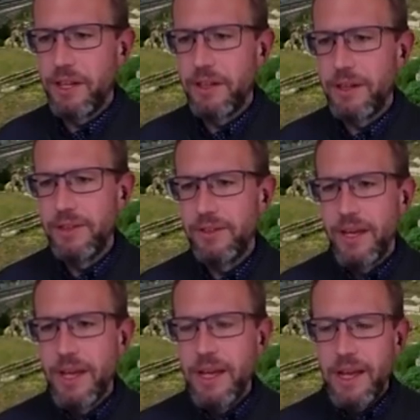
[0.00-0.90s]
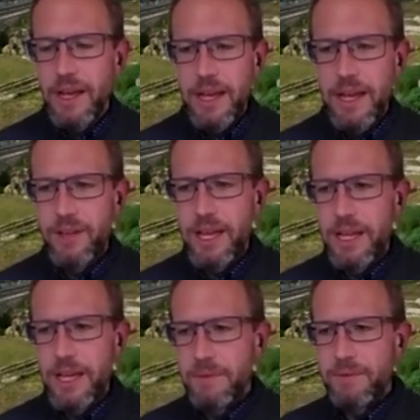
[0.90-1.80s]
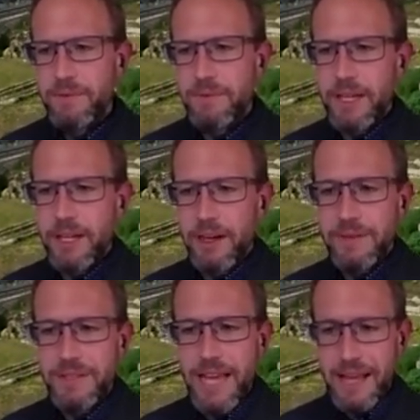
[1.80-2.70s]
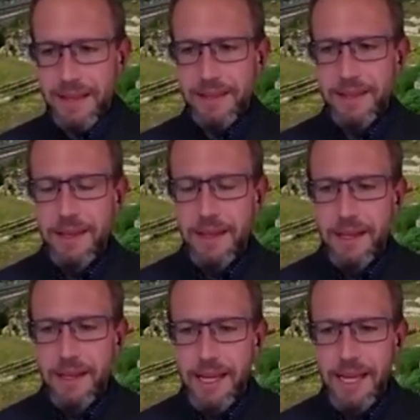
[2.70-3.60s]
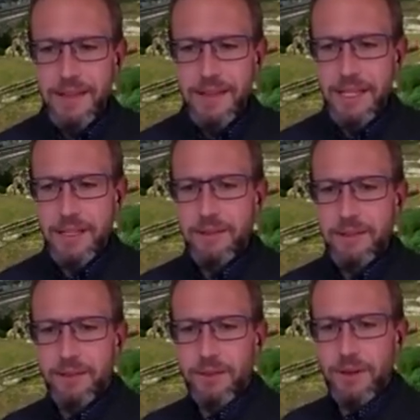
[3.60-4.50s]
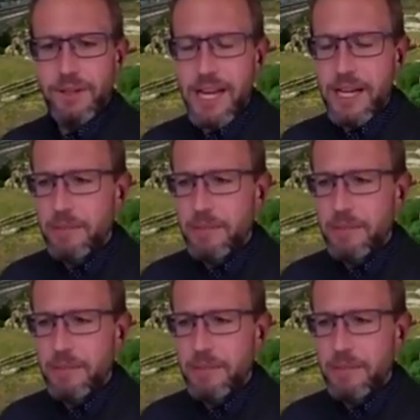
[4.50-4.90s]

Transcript: Greece as a figure of death. And the sort of connection